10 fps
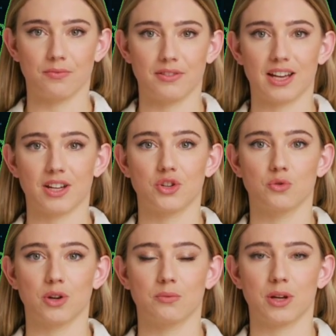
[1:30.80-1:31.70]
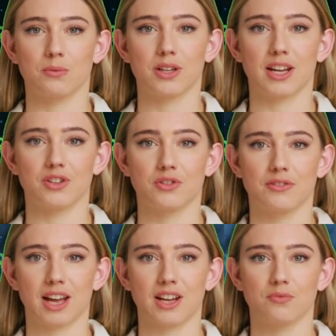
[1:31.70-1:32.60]
Getting your web application
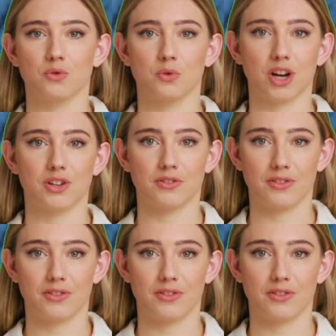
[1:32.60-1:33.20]
live requires